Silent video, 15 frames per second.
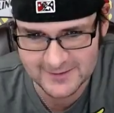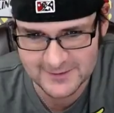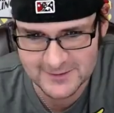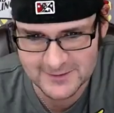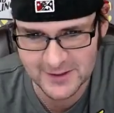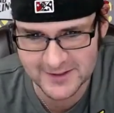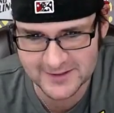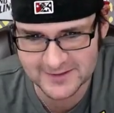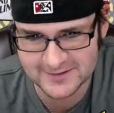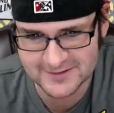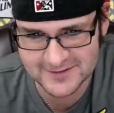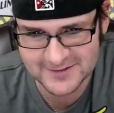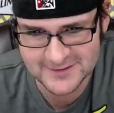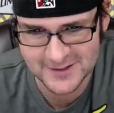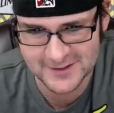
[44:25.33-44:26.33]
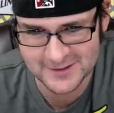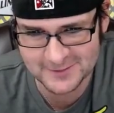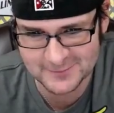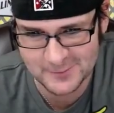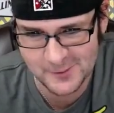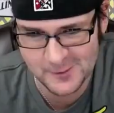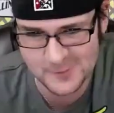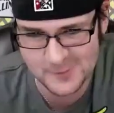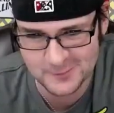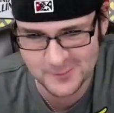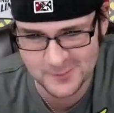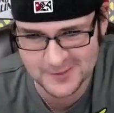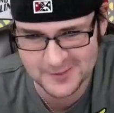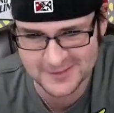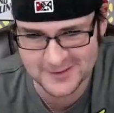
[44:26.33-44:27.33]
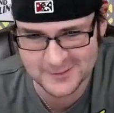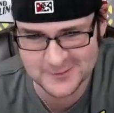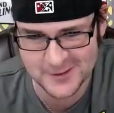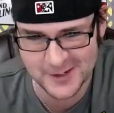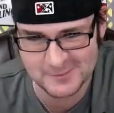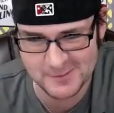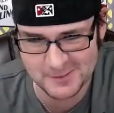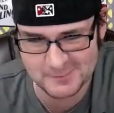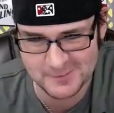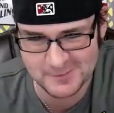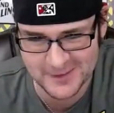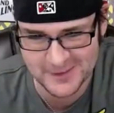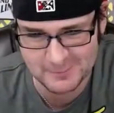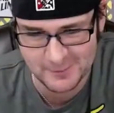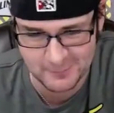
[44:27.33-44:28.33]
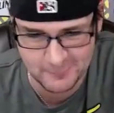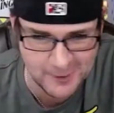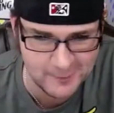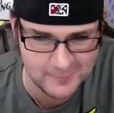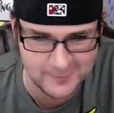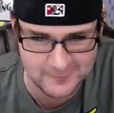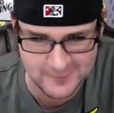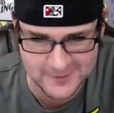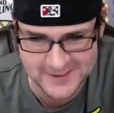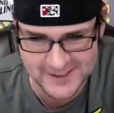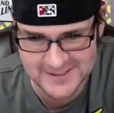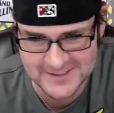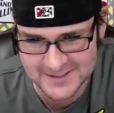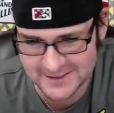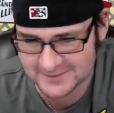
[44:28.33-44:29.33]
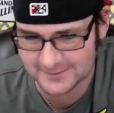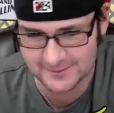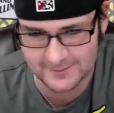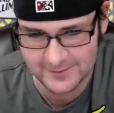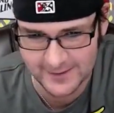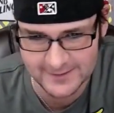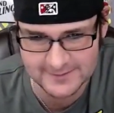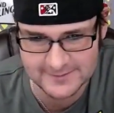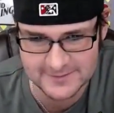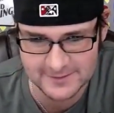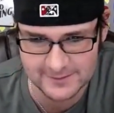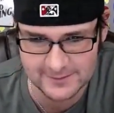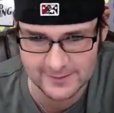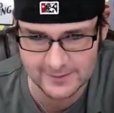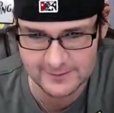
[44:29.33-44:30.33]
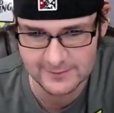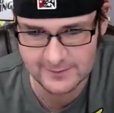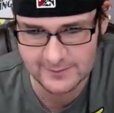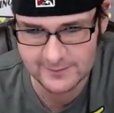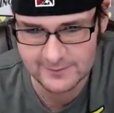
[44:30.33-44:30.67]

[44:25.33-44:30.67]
trying to throw throw You're trying to make me think about. Wait a minute. What did I see it? No, I didn't see it yet.